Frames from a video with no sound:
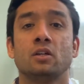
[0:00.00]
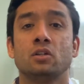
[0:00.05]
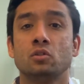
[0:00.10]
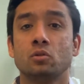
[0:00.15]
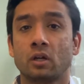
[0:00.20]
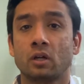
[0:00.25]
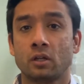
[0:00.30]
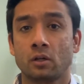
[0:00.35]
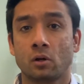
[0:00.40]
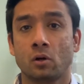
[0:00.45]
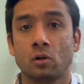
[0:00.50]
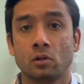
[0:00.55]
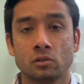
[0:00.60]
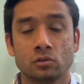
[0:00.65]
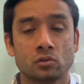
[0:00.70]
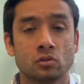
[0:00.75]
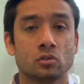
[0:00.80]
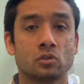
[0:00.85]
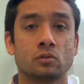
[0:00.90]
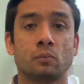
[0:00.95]
you can
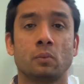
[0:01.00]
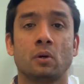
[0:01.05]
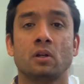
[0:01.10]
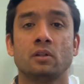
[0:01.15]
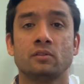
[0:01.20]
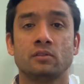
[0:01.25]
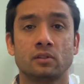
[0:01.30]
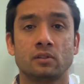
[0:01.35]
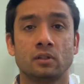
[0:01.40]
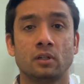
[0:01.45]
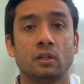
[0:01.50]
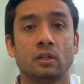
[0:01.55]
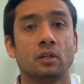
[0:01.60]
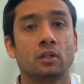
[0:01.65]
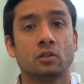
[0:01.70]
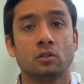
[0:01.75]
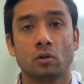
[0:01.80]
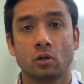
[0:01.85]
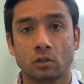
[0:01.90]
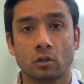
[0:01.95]
also sponsor
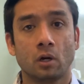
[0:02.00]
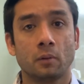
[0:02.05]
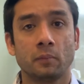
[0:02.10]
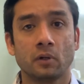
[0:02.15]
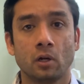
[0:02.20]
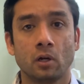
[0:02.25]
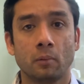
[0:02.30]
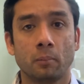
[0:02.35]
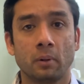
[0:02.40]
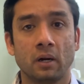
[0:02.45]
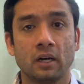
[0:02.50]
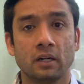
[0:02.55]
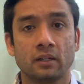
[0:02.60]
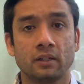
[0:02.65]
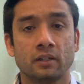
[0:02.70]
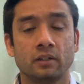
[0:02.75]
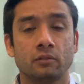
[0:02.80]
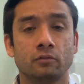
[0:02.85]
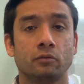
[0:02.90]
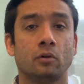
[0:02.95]
your common law
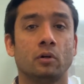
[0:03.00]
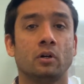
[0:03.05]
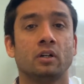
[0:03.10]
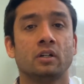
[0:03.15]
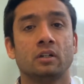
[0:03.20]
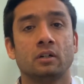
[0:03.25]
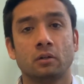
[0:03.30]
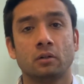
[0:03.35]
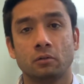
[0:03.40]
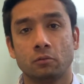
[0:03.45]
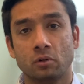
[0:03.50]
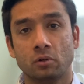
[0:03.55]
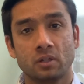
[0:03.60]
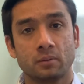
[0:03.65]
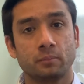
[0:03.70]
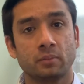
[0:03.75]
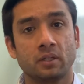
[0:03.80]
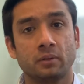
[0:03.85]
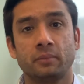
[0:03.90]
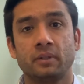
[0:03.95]
partner for
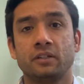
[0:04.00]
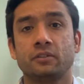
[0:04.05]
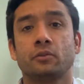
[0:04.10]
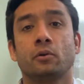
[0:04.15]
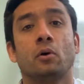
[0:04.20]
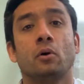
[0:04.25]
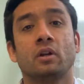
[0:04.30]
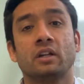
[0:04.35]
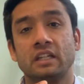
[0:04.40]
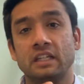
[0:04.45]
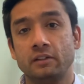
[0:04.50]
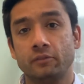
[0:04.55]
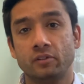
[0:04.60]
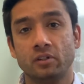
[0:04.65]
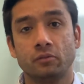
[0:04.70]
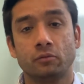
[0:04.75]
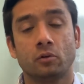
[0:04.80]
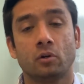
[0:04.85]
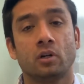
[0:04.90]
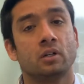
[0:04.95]
work permits or
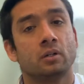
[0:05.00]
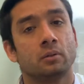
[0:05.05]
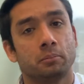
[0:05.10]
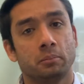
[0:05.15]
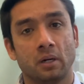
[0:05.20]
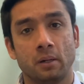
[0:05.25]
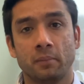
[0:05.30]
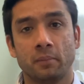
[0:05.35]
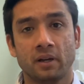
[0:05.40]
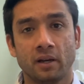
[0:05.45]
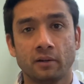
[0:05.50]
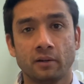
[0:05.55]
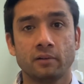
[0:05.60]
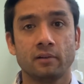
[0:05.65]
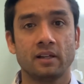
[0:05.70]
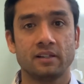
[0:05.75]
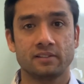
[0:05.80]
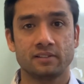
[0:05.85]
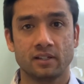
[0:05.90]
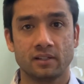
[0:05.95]
even for
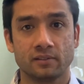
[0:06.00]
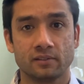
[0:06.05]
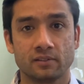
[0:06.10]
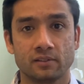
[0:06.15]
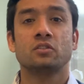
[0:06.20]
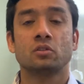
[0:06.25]
permanent residence.